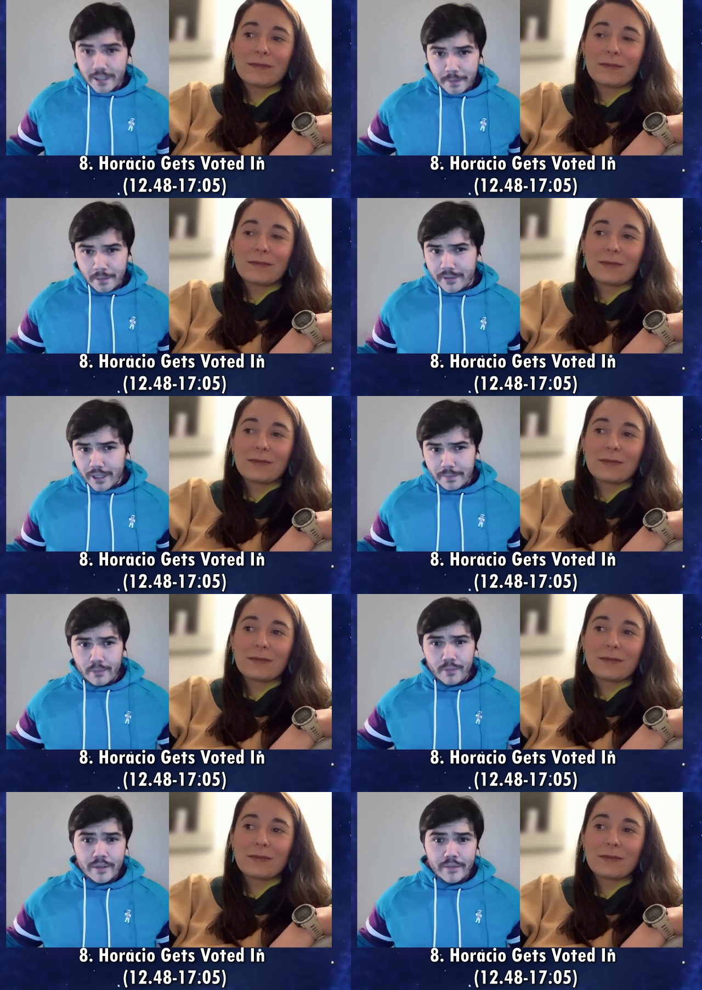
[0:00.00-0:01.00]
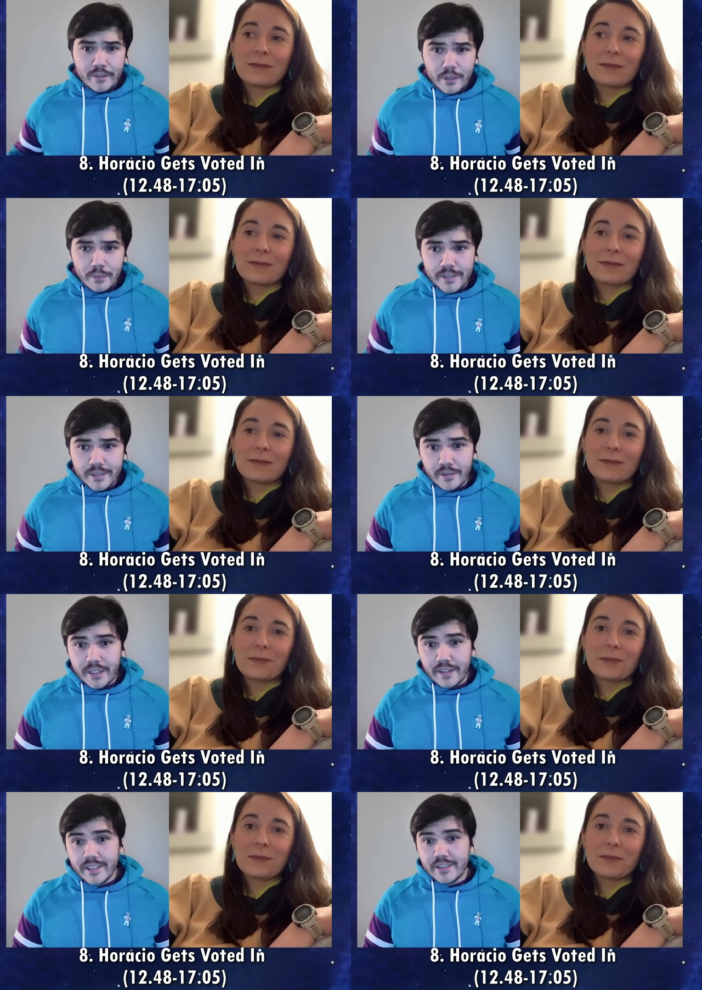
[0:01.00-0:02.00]
Speaker 1: I talked about we talked about Ravyn a few weeks
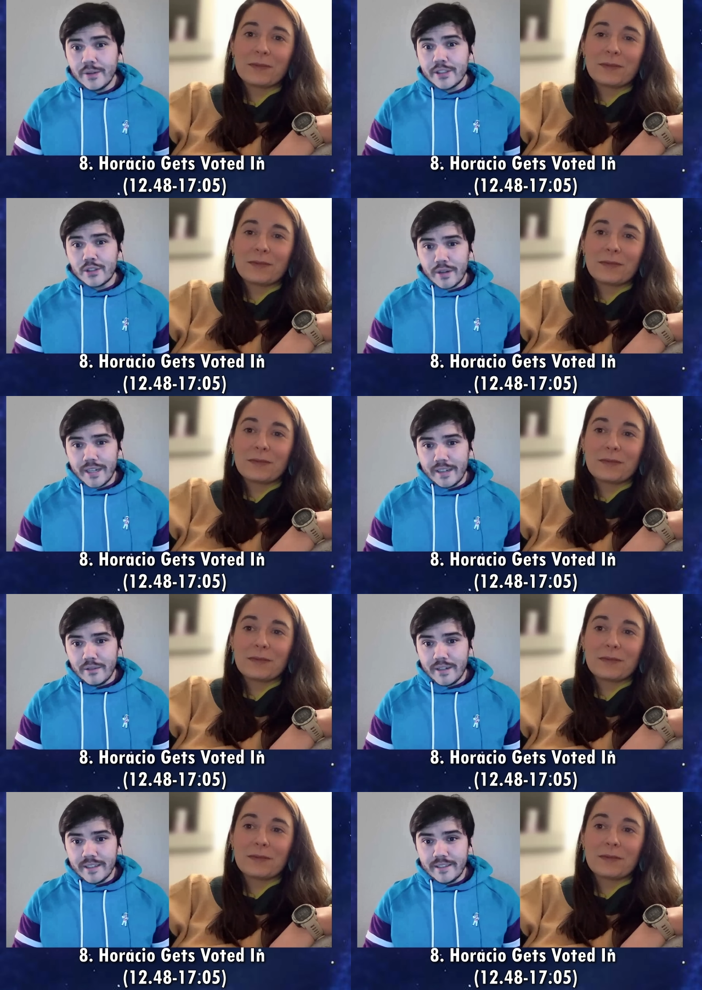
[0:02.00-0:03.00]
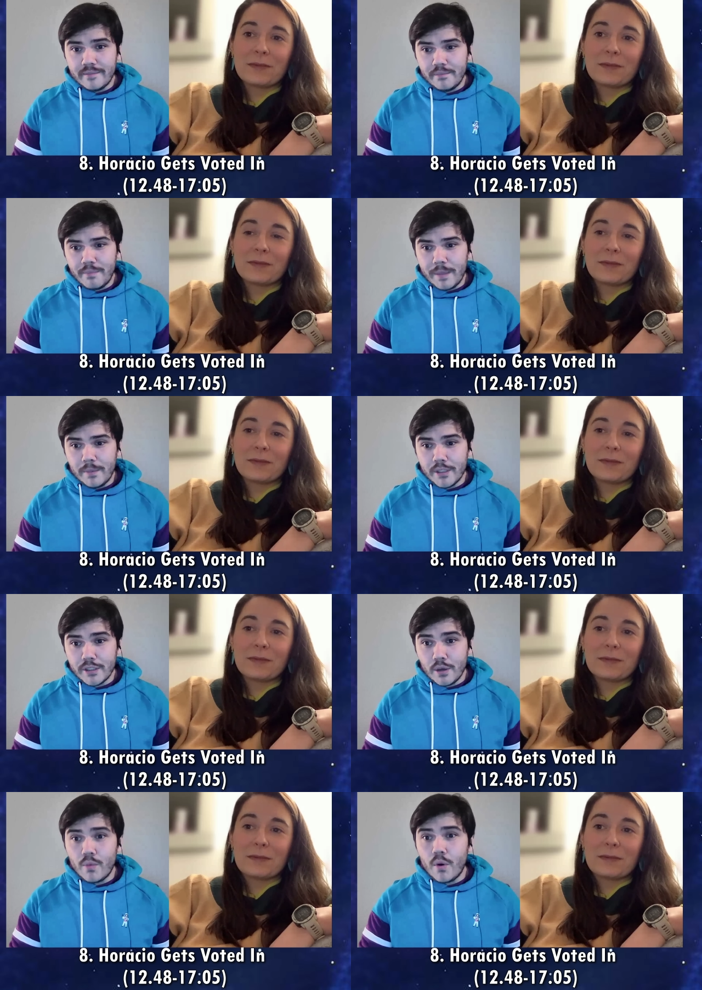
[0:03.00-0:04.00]
earlier. It's always great when people
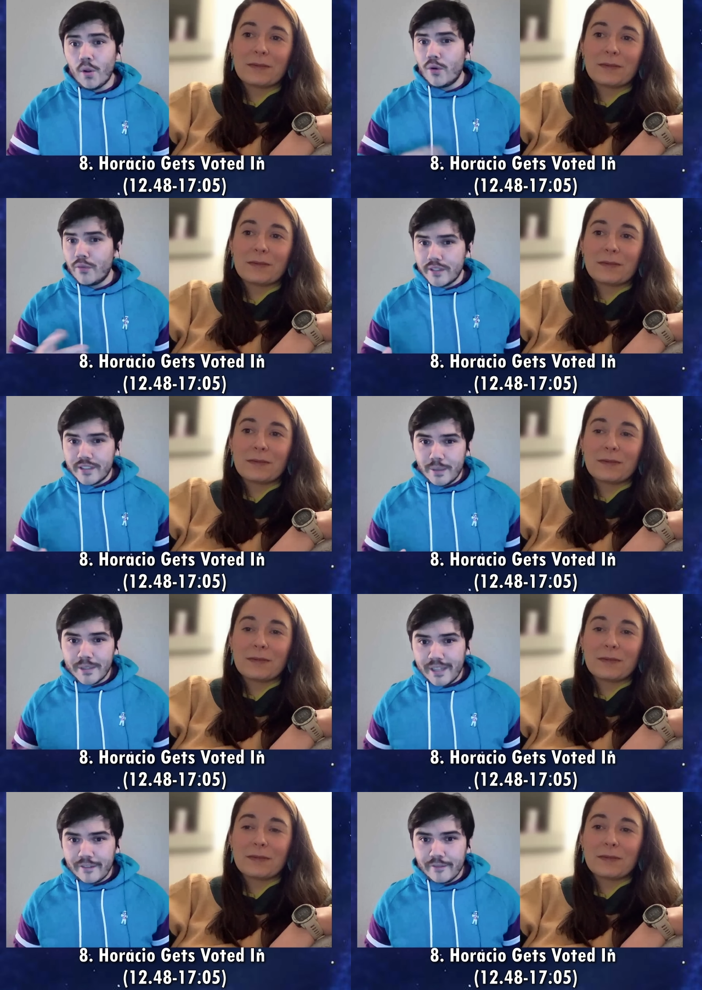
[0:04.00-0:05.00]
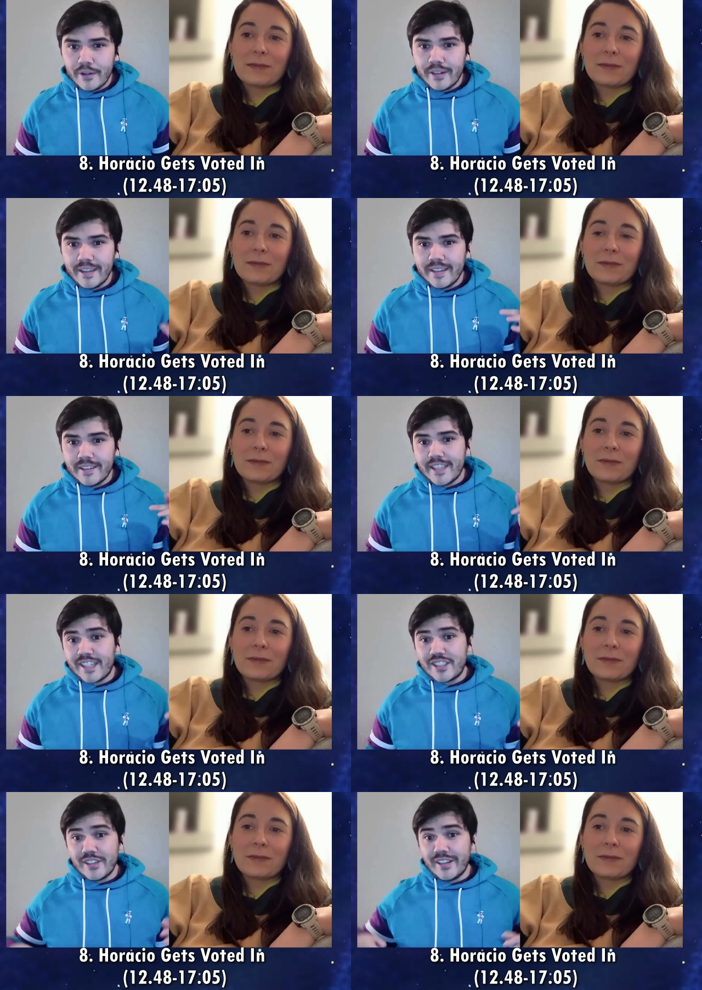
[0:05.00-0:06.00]
just don't roll over to someone getting voted in, and
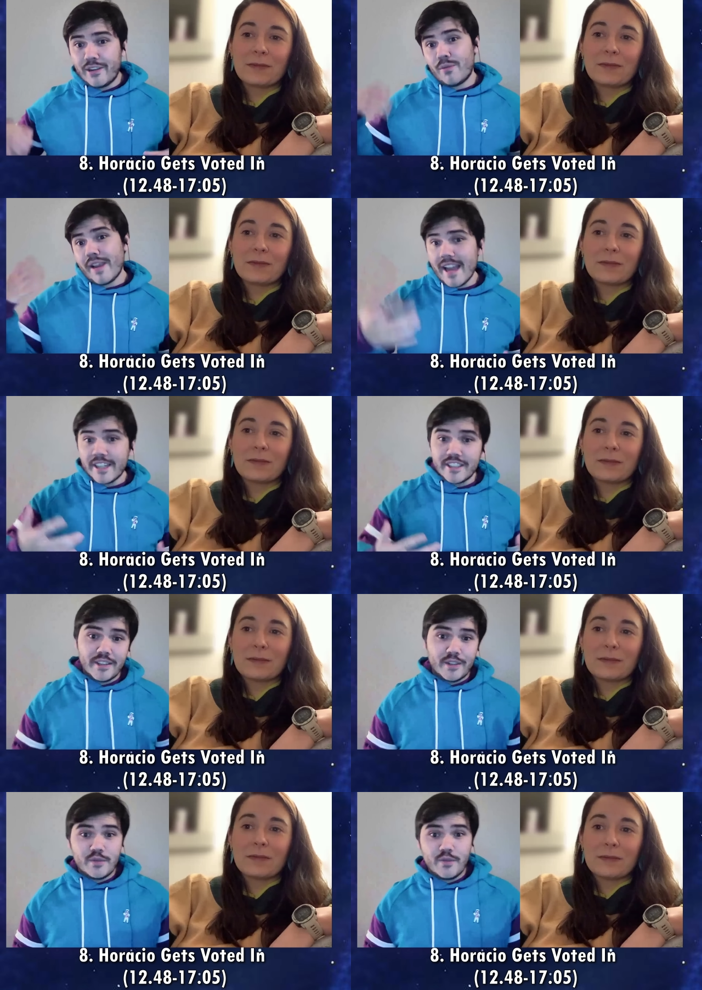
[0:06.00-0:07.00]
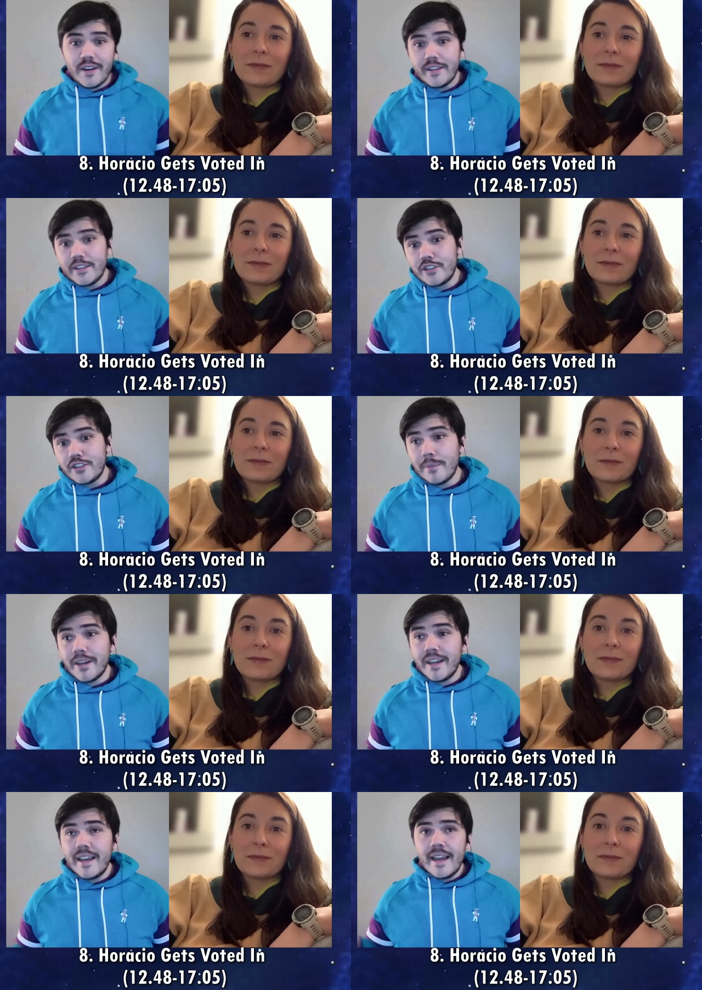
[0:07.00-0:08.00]
there's actually like a reaction. There's fun and there's
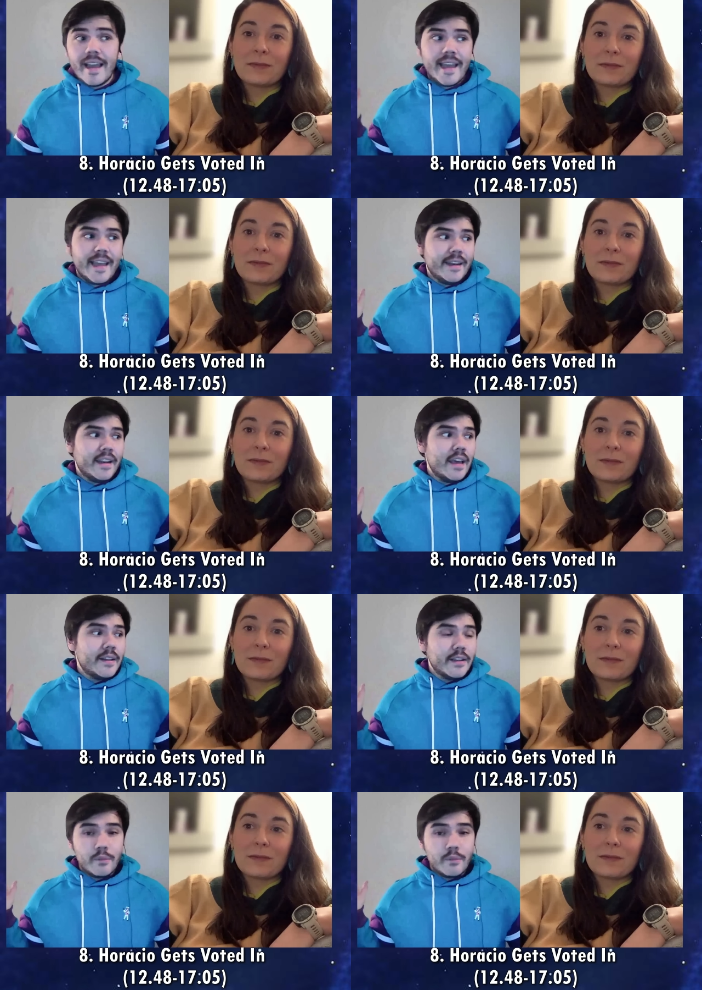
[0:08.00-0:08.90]
drama. And